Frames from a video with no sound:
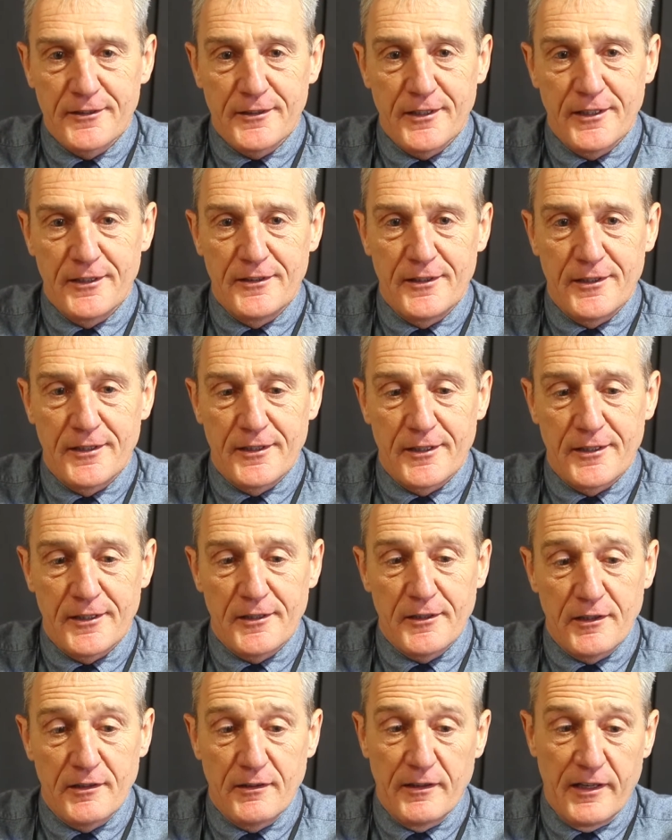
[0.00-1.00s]
And
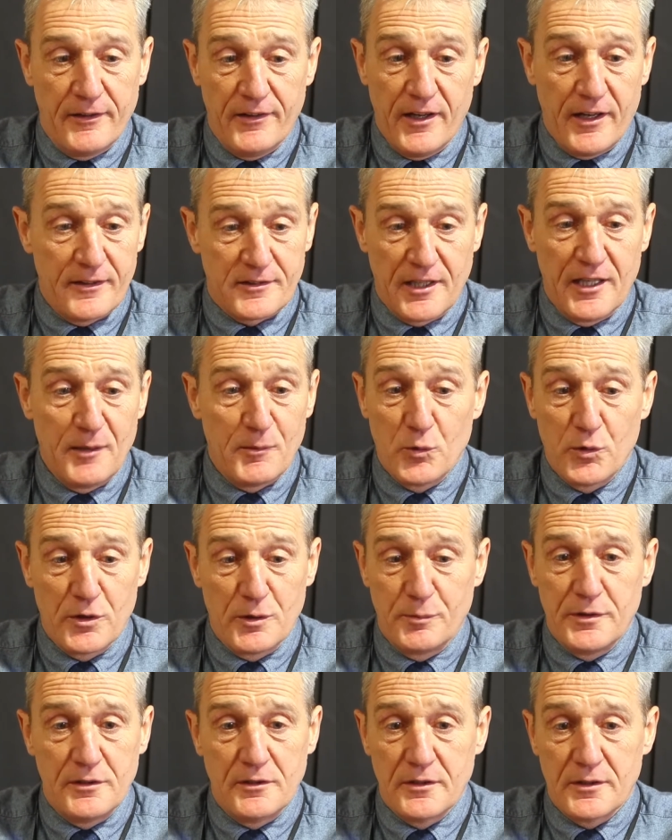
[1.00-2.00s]
at that time, it would
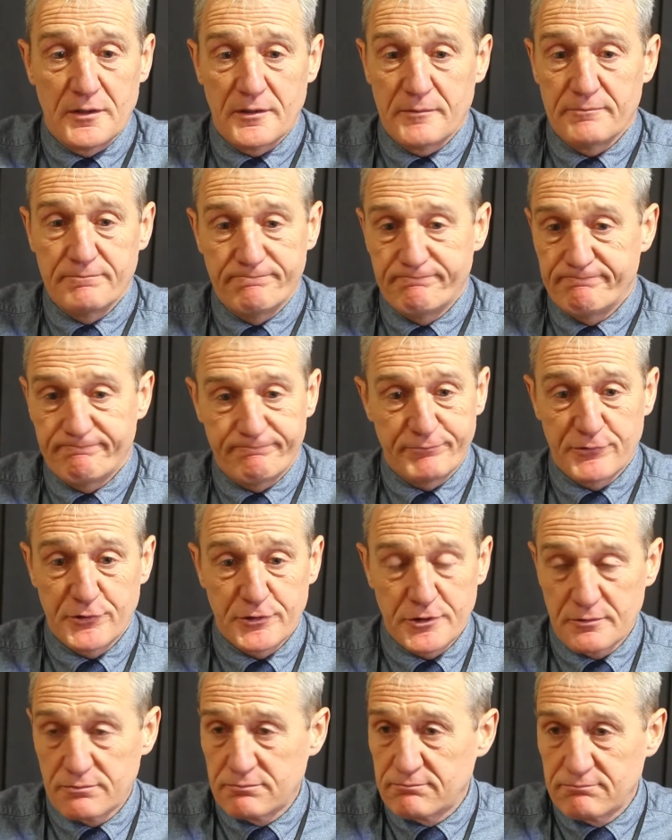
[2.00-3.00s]
have been the
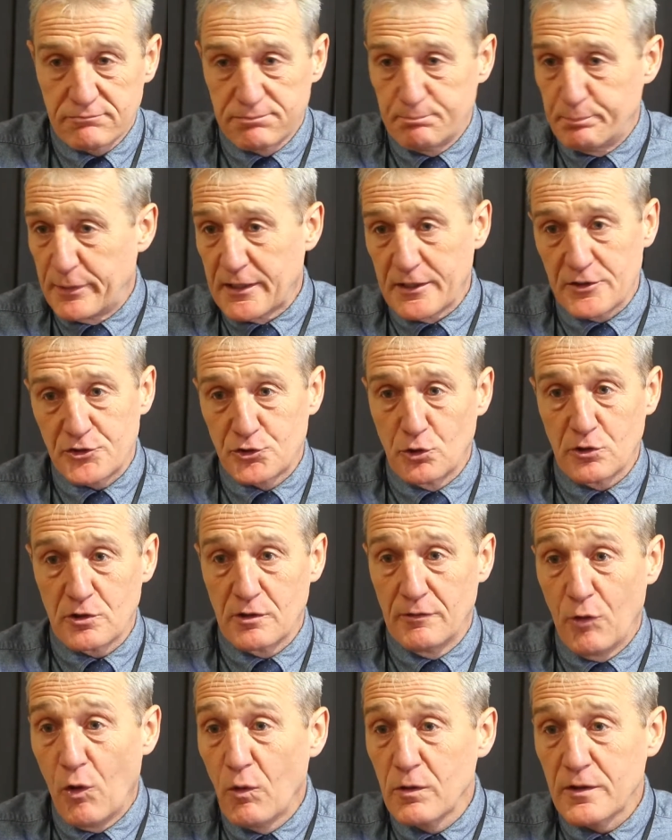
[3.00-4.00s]
biggest shock
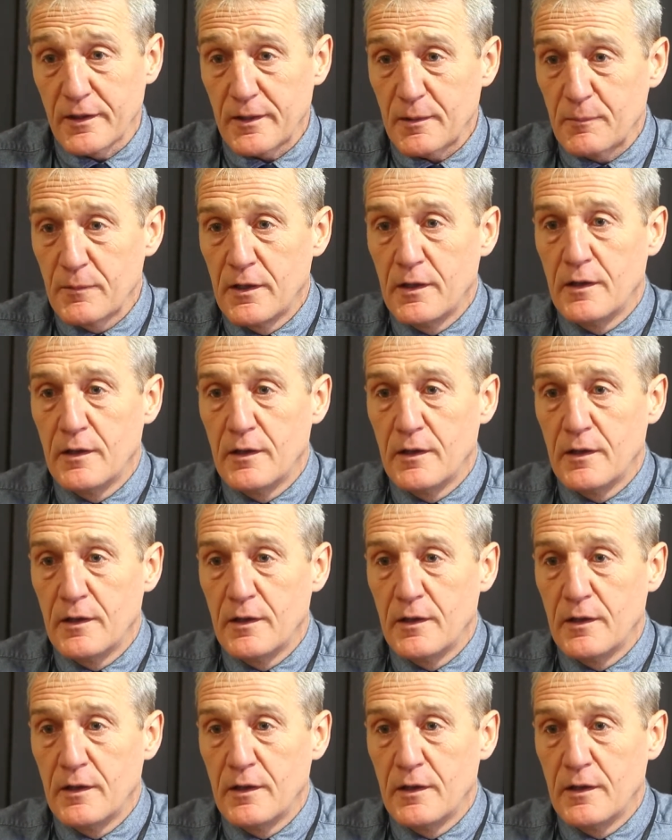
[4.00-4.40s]
of all time.